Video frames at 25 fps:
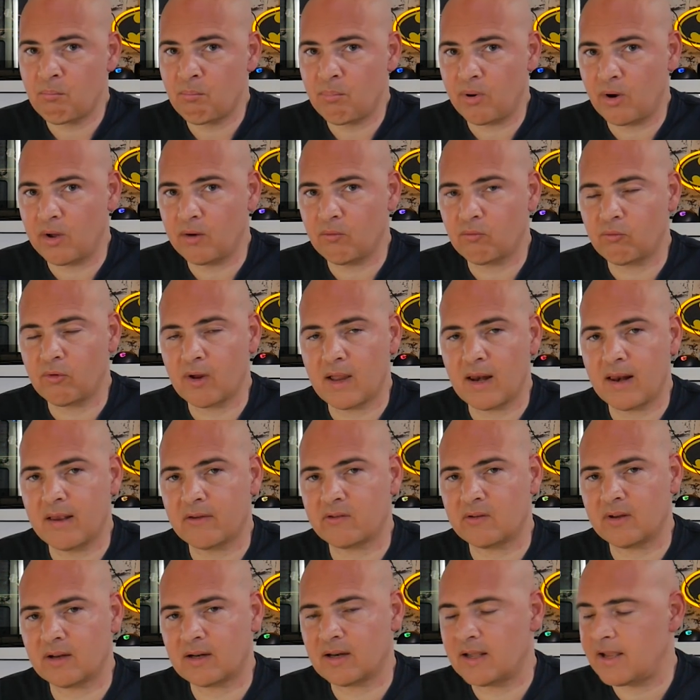but
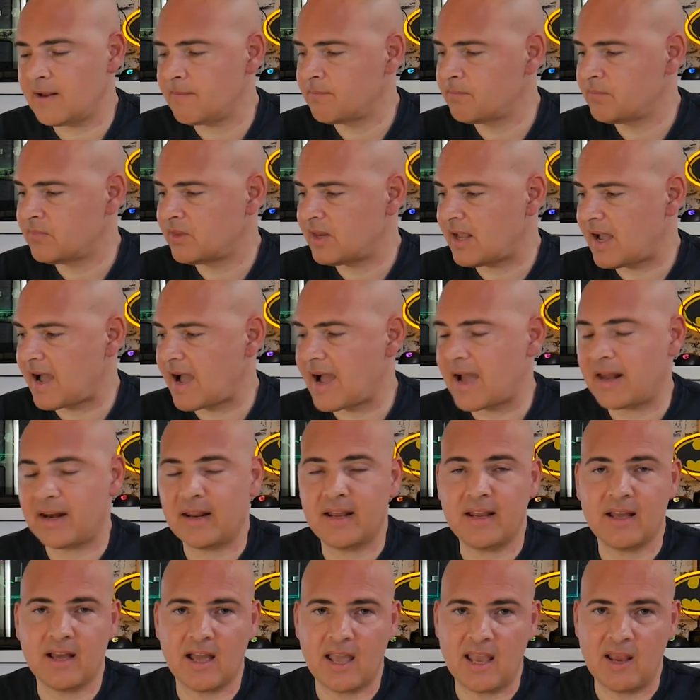realistically,
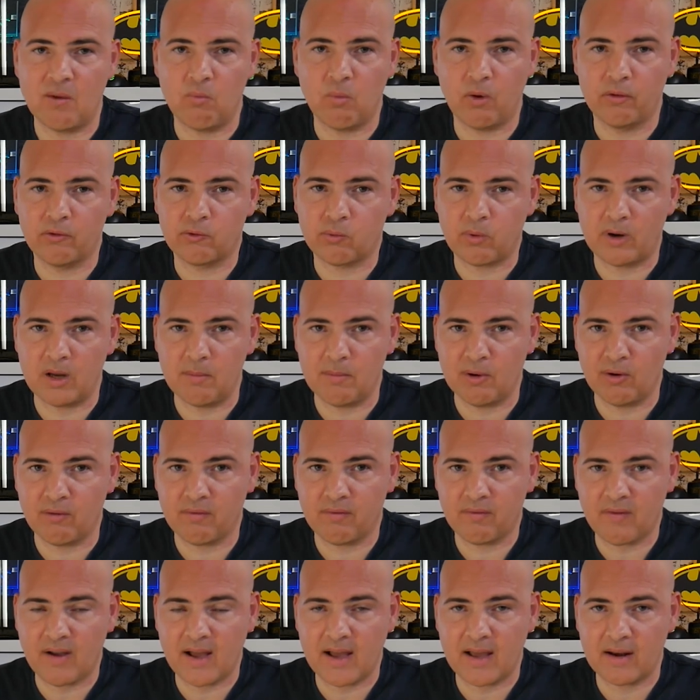adding a 120mm
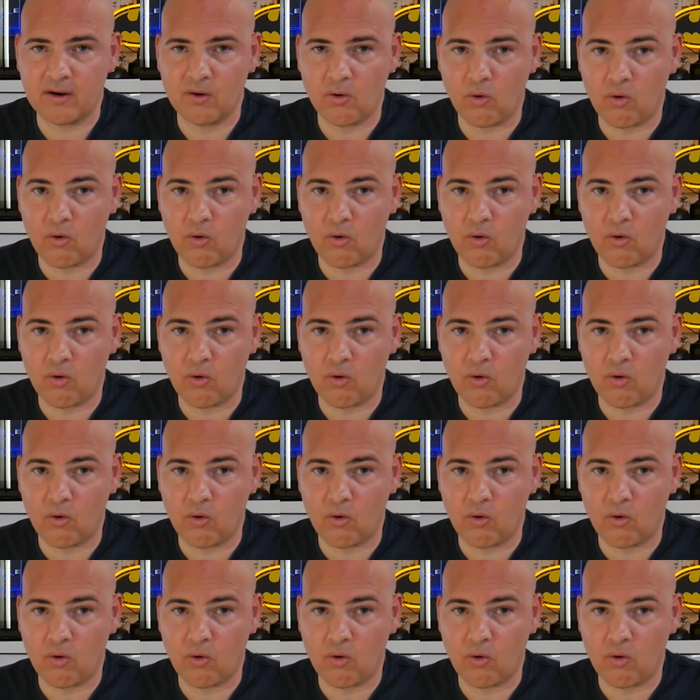fan